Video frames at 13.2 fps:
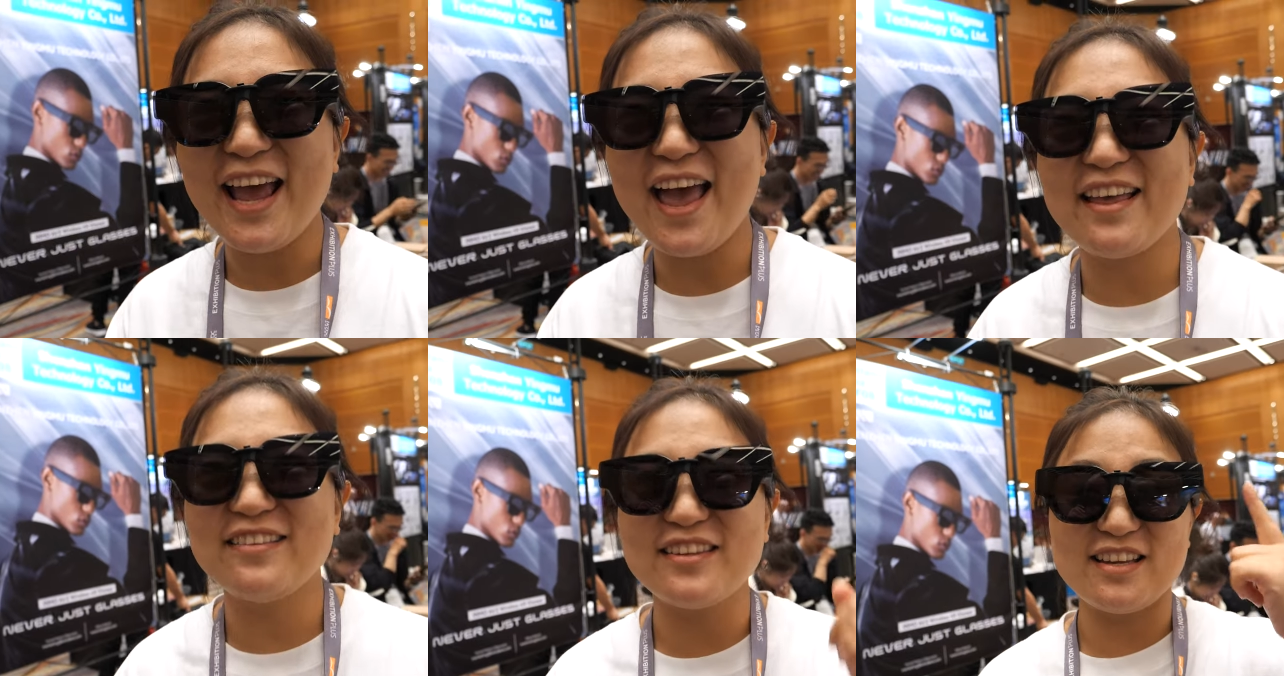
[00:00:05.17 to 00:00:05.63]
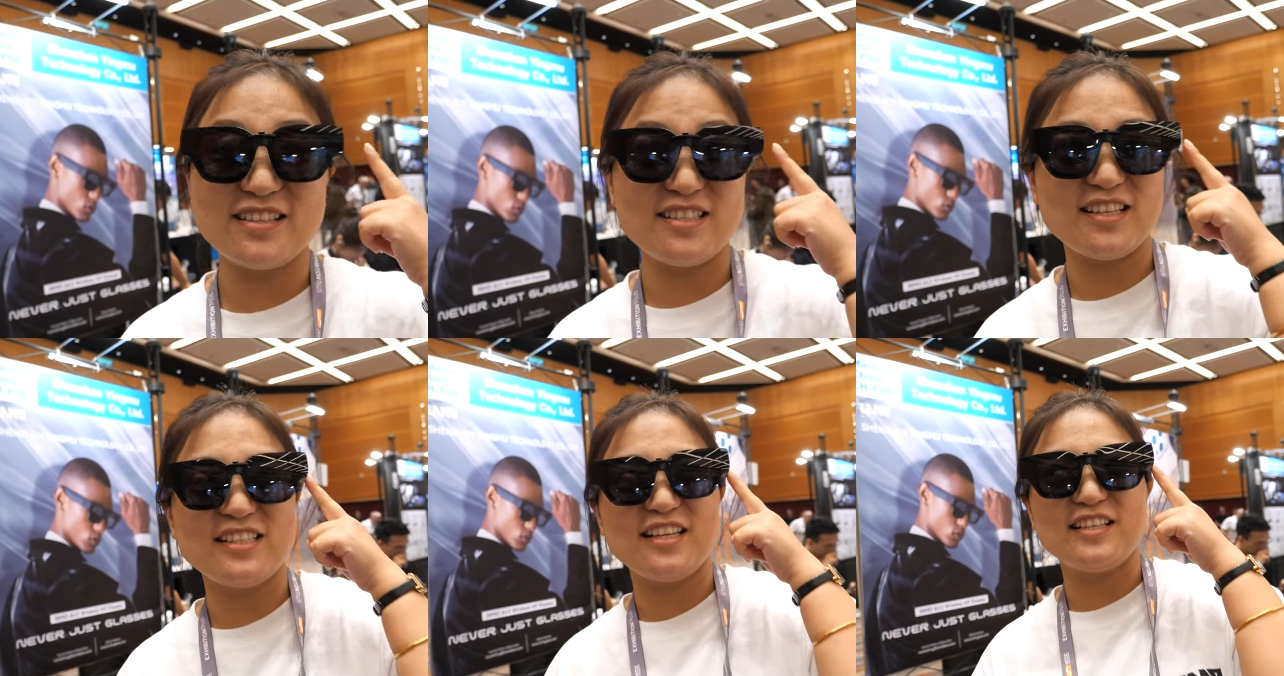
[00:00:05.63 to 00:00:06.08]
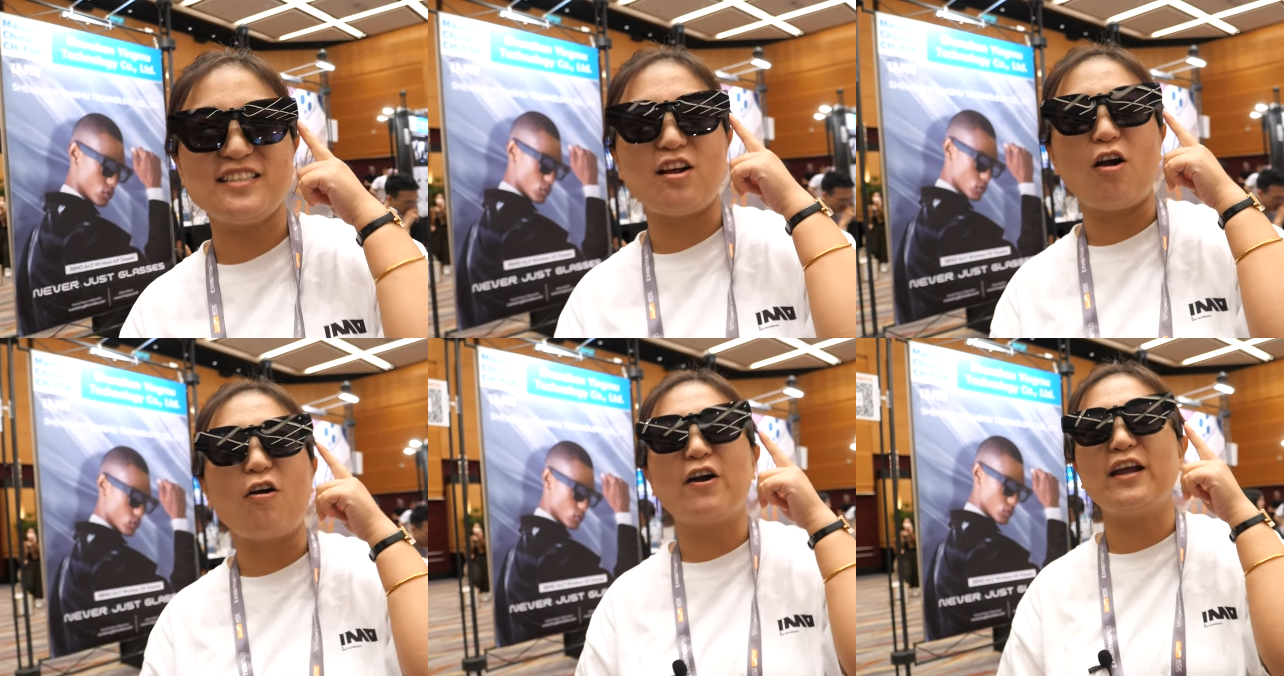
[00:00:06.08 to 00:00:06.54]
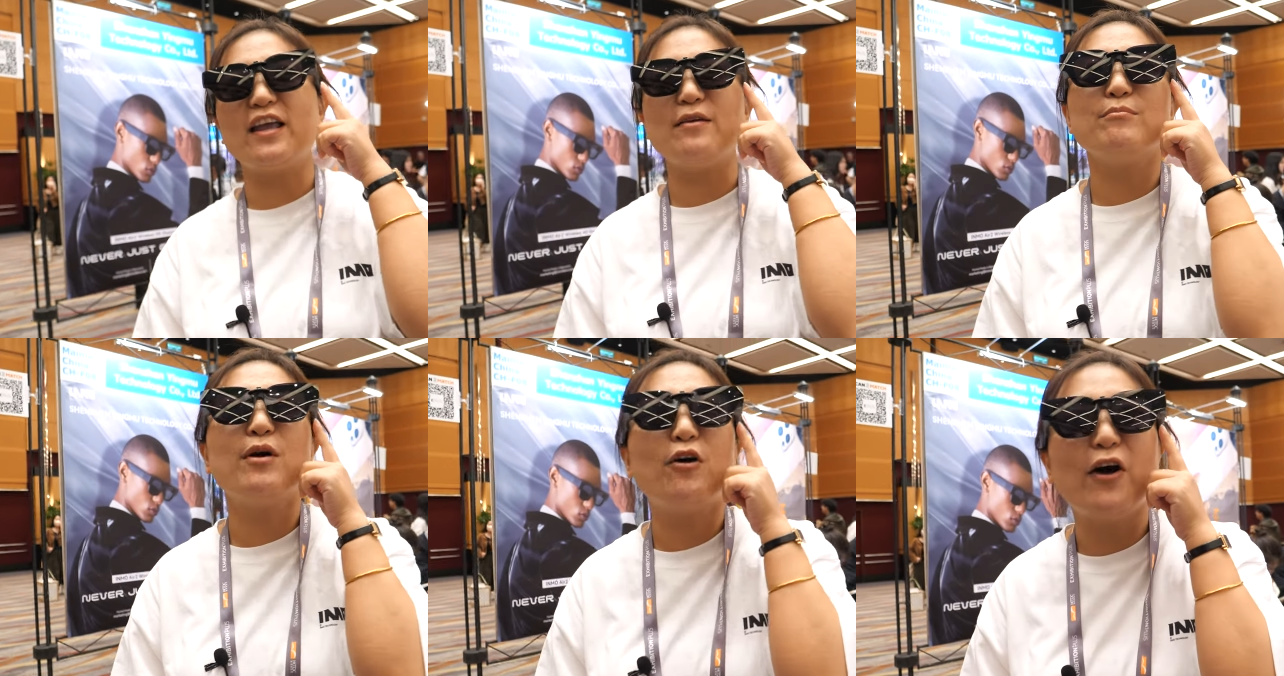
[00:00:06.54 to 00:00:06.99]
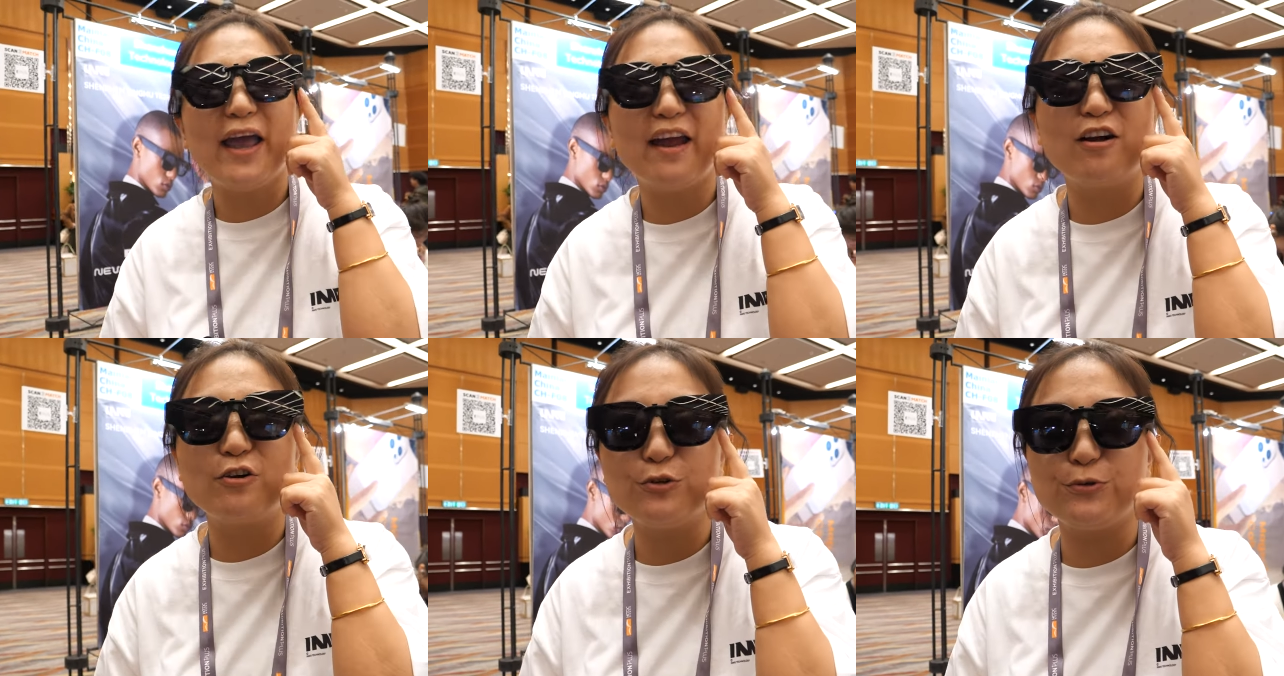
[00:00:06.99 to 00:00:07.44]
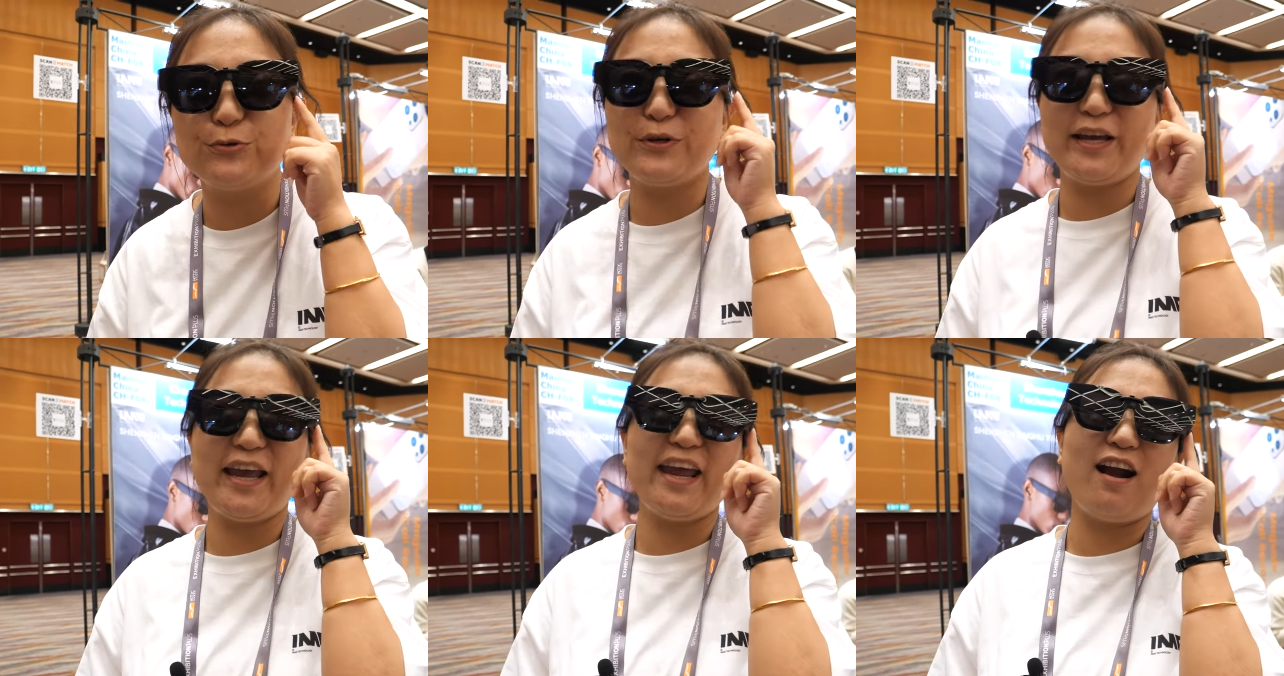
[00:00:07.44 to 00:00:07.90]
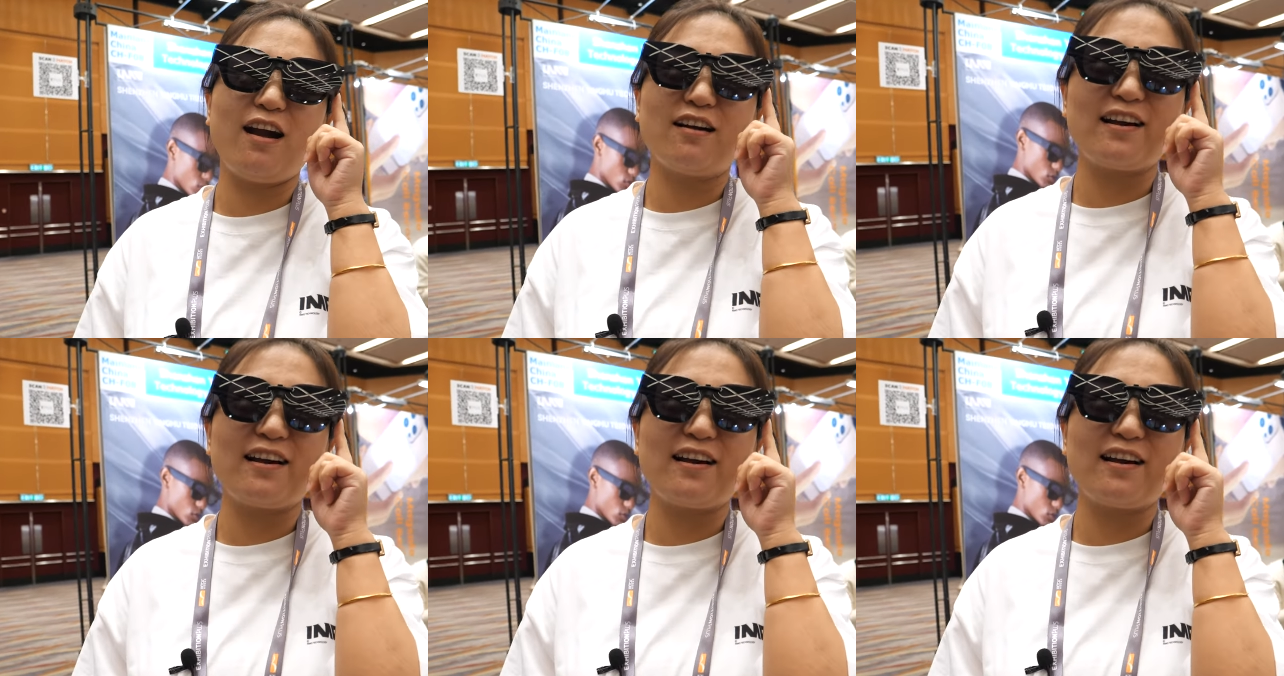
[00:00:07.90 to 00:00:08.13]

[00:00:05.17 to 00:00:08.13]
Speaker 1: and this is our Inmo Air two A R